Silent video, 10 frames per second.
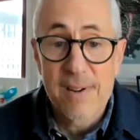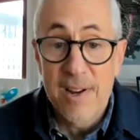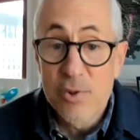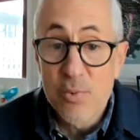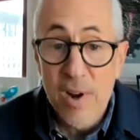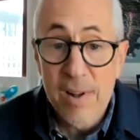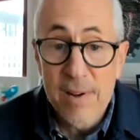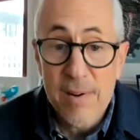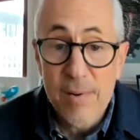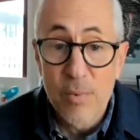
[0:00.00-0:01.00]
as
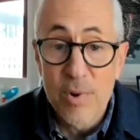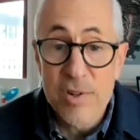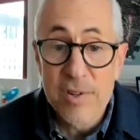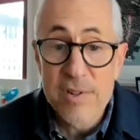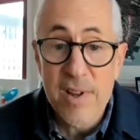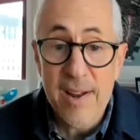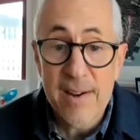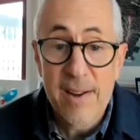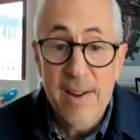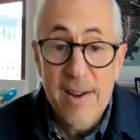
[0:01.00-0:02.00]
well, which is
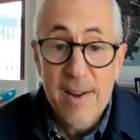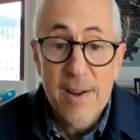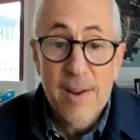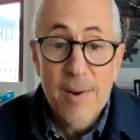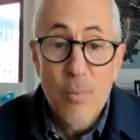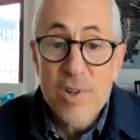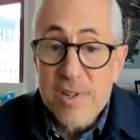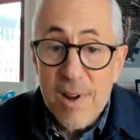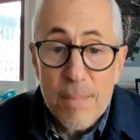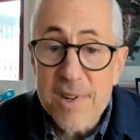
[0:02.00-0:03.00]
that when
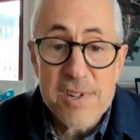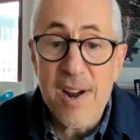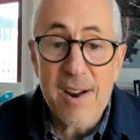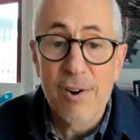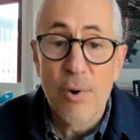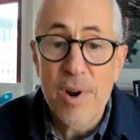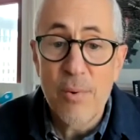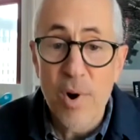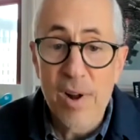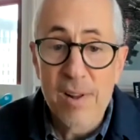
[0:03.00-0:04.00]
something is not going
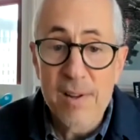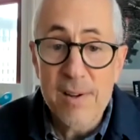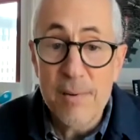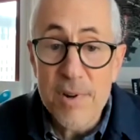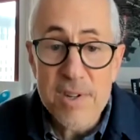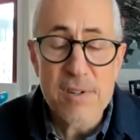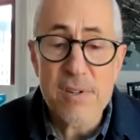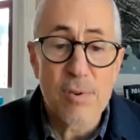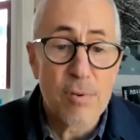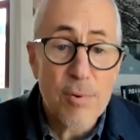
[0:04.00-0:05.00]
well in
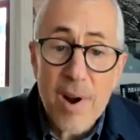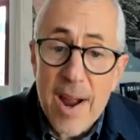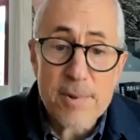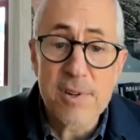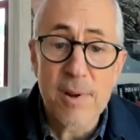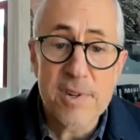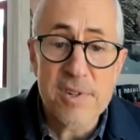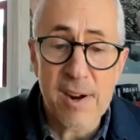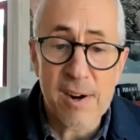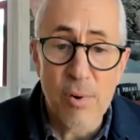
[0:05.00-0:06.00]
business, or perhaps something's
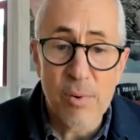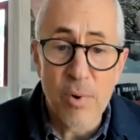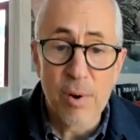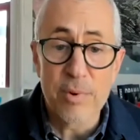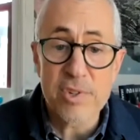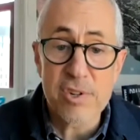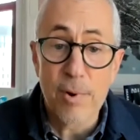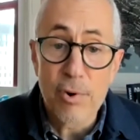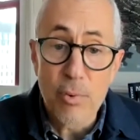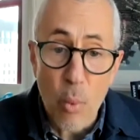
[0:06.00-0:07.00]
not going well with
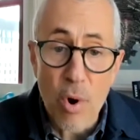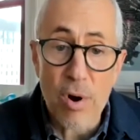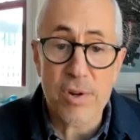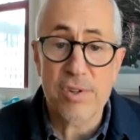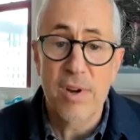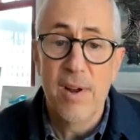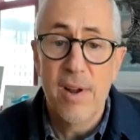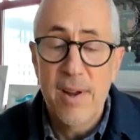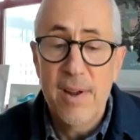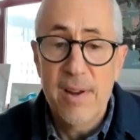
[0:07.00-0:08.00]
someone who works
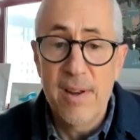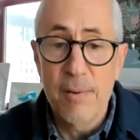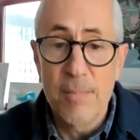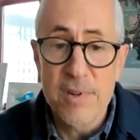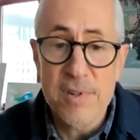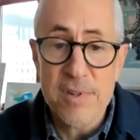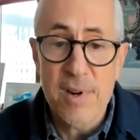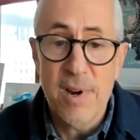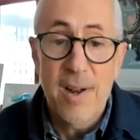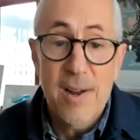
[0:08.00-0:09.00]
in the
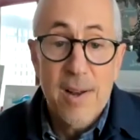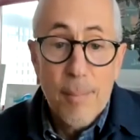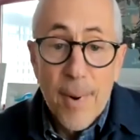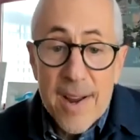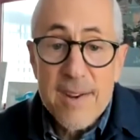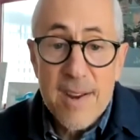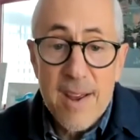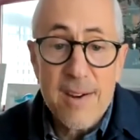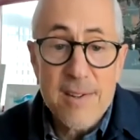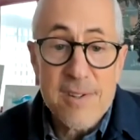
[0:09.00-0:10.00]
business, my
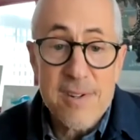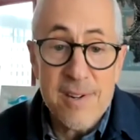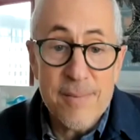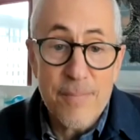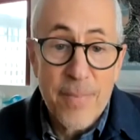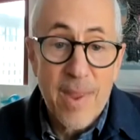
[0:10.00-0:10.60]
tendency,